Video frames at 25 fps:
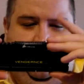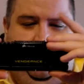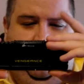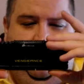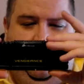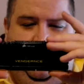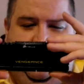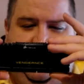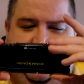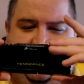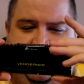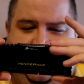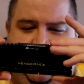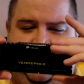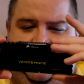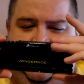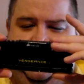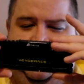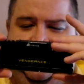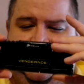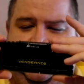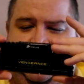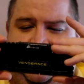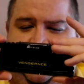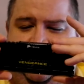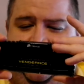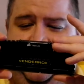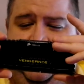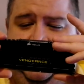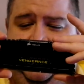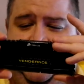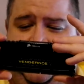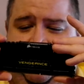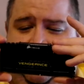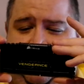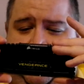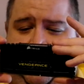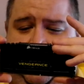yes, I think this stuff does
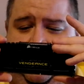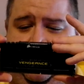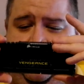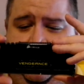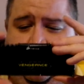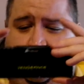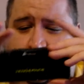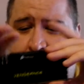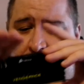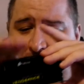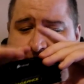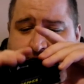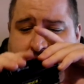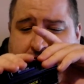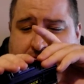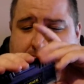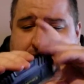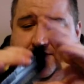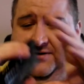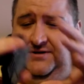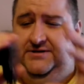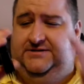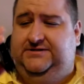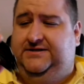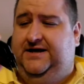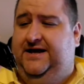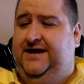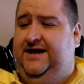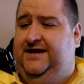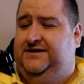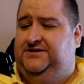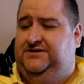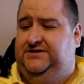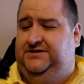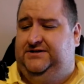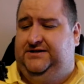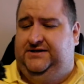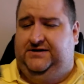have a lifetime warranty, but to be honest, I
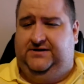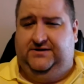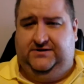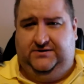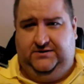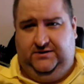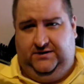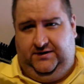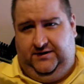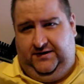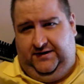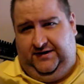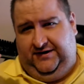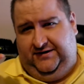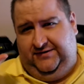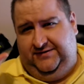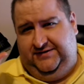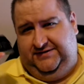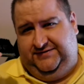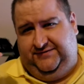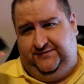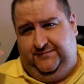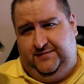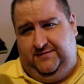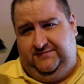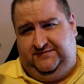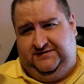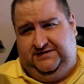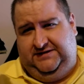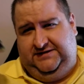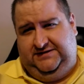actually think I got this from overseas.